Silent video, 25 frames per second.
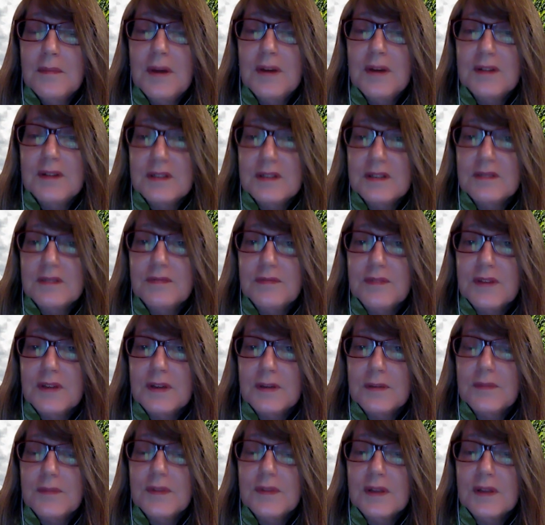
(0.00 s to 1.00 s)

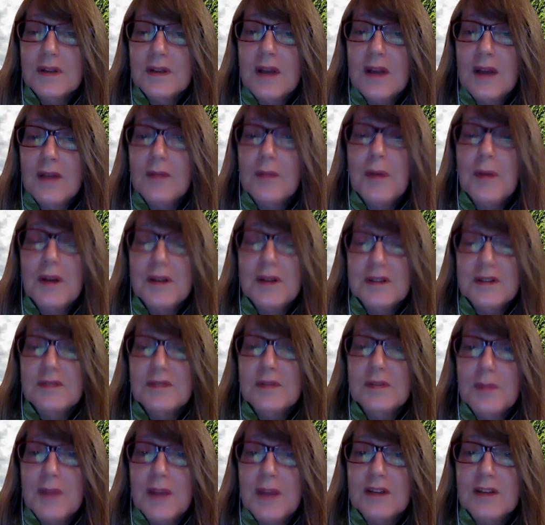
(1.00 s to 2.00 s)
have a
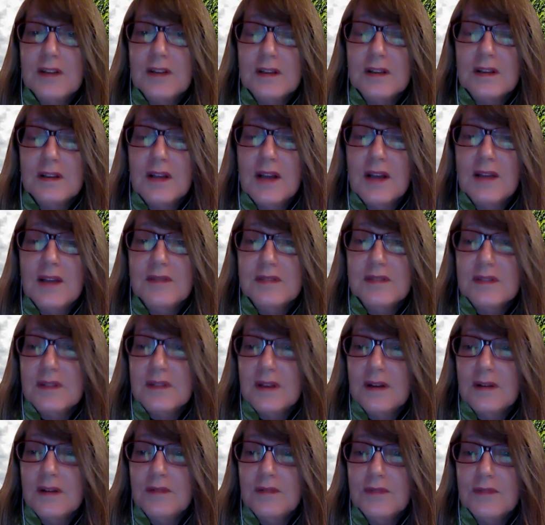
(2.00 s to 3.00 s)
positive impact on the lives
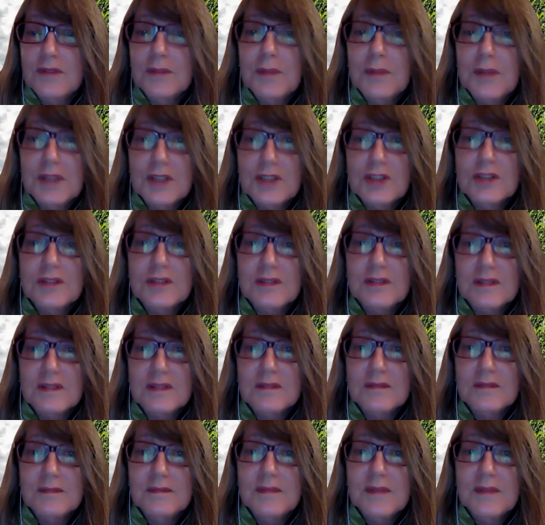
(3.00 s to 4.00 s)
of the patients
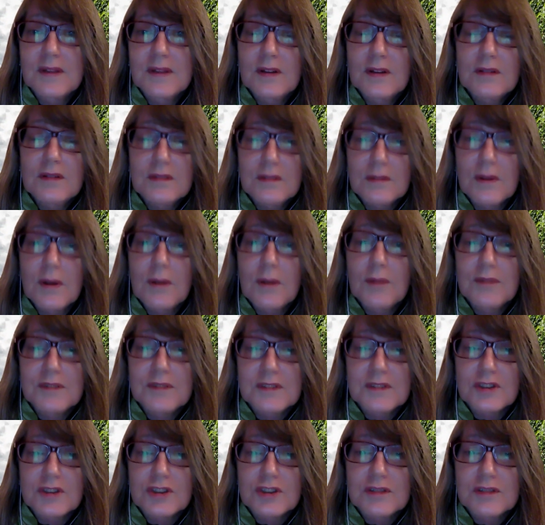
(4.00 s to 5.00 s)
and also help
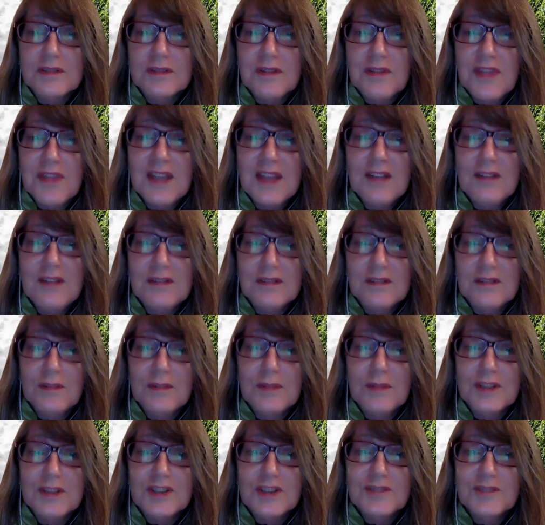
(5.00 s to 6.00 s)
physicians. So thank you so
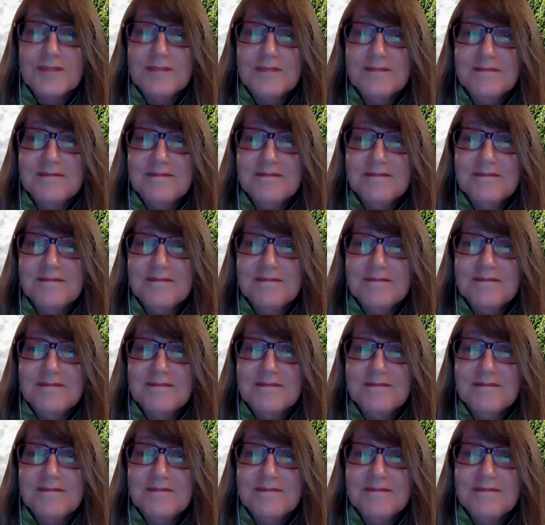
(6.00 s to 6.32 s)
much.